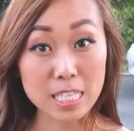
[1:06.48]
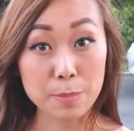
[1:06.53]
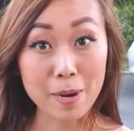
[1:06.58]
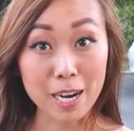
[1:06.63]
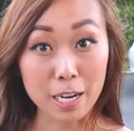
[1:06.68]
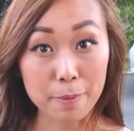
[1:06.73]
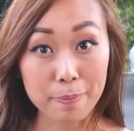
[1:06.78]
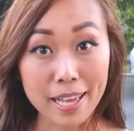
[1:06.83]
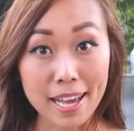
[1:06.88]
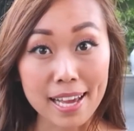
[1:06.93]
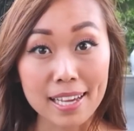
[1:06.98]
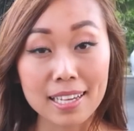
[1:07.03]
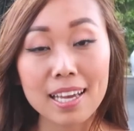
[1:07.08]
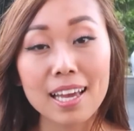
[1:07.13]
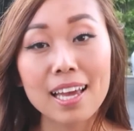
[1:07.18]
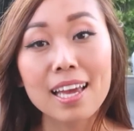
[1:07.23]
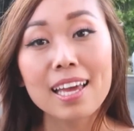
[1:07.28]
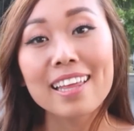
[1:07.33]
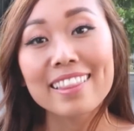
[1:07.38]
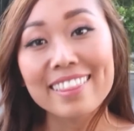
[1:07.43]
a spark plug?
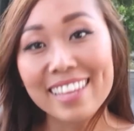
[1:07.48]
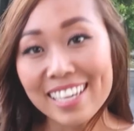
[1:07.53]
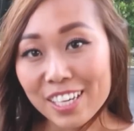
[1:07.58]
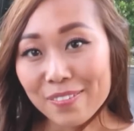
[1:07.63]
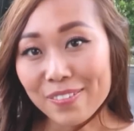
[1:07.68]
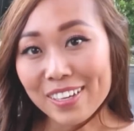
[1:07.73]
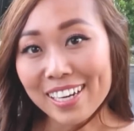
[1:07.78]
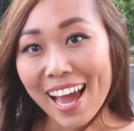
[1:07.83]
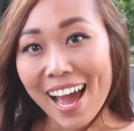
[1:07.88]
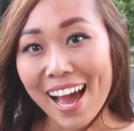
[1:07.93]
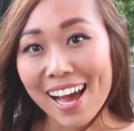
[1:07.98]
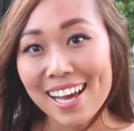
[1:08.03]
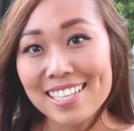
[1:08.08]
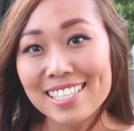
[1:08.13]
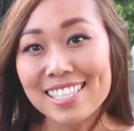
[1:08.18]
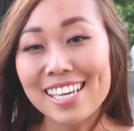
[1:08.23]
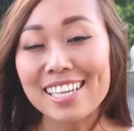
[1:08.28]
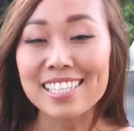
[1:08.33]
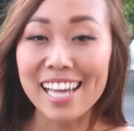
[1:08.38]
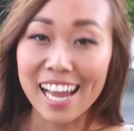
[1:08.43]
Think of it
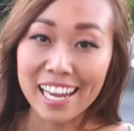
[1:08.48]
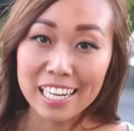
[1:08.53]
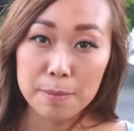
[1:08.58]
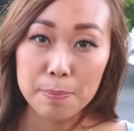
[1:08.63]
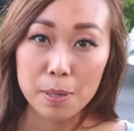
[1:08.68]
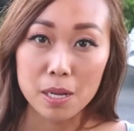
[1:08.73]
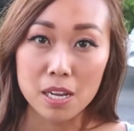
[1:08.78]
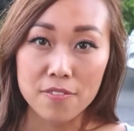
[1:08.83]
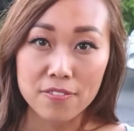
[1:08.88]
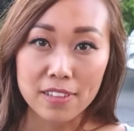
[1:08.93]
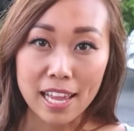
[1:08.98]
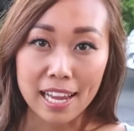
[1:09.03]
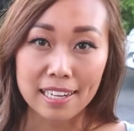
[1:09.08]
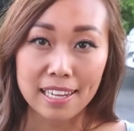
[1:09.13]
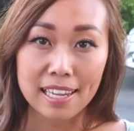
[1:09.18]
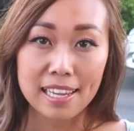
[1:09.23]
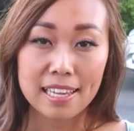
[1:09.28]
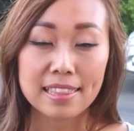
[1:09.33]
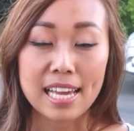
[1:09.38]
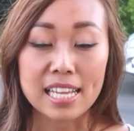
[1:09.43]
as a tiny ball of
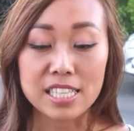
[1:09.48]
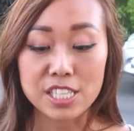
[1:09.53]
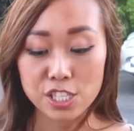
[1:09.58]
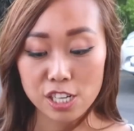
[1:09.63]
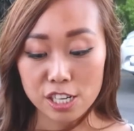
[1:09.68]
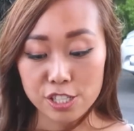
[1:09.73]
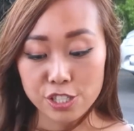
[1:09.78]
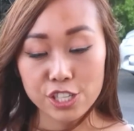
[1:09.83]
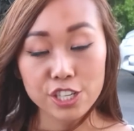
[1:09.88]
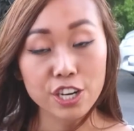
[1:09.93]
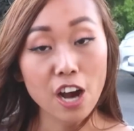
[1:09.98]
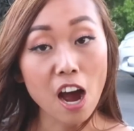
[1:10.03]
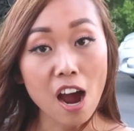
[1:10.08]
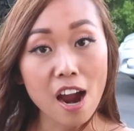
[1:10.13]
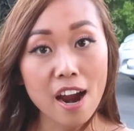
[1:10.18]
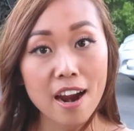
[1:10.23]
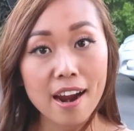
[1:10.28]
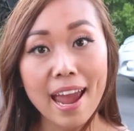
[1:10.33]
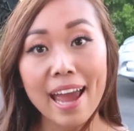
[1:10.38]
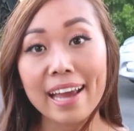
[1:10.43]
lightning that starts your
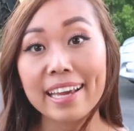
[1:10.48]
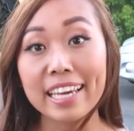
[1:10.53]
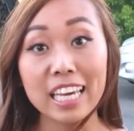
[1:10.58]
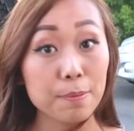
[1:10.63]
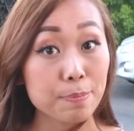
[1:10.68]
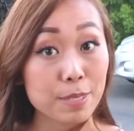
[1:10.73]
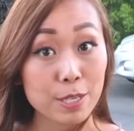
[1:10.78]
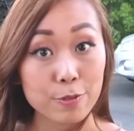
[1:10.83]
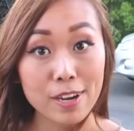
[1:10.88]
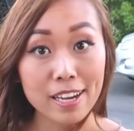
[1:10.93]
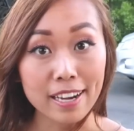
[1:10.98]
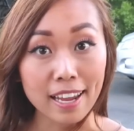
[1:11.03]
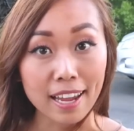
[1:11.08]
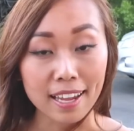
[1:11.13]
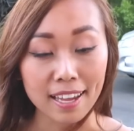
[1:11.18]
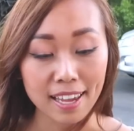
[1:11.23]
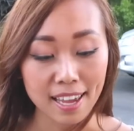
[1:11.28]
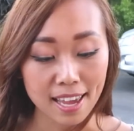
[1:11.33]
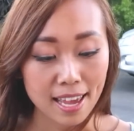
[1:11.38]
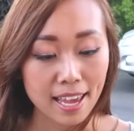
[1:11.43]
car and keeps it
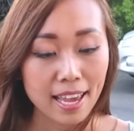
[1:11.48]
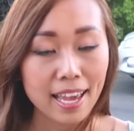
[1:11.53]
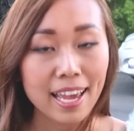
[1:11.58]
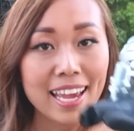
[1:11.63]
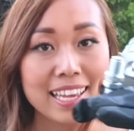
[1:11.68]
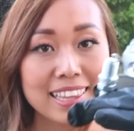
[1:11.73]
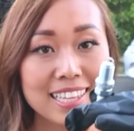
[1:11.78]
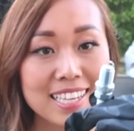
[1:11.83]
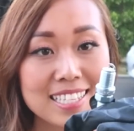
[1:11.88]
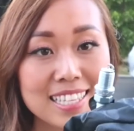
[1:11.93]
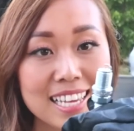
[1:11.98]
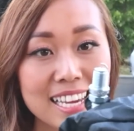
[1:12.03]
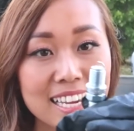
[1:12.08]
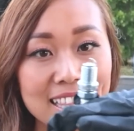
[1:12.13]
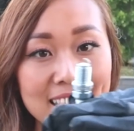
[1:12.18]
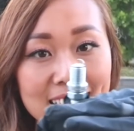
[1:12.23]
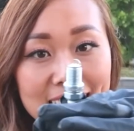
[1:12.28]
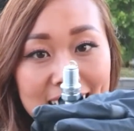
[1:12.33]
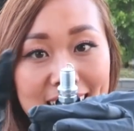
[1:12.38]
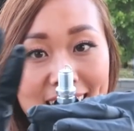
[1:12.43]
running. It looks
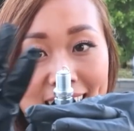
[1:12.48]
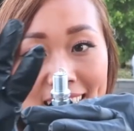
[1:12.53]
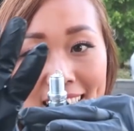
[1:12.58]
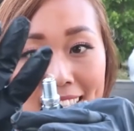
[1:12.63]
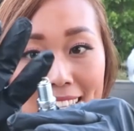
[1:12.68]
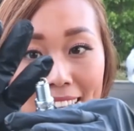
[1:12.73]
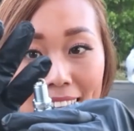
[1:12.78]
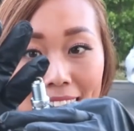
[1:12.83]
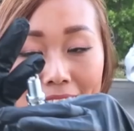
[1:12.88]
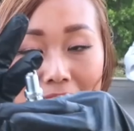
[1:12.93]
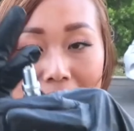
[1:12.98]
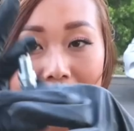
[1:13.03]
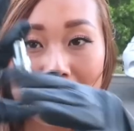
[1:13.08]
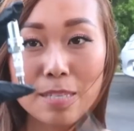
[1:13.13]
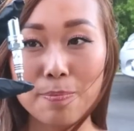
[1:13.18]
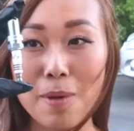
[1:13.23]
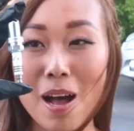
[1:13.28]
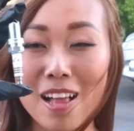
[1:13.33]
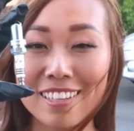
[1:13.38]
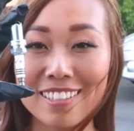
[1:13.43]
like this. It's a
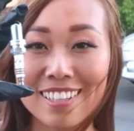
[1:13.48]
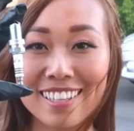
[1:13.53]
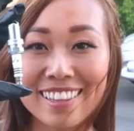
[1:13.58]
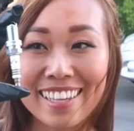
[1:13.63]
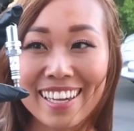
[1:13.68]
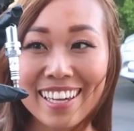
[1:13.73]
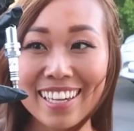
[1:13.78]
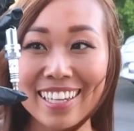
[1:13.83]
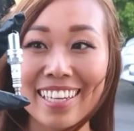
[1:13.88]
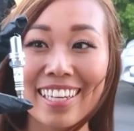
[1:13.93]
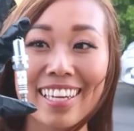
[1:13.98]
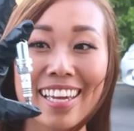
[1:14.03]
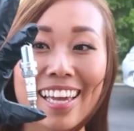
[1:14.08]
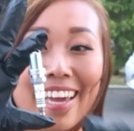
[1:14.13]
small little thing,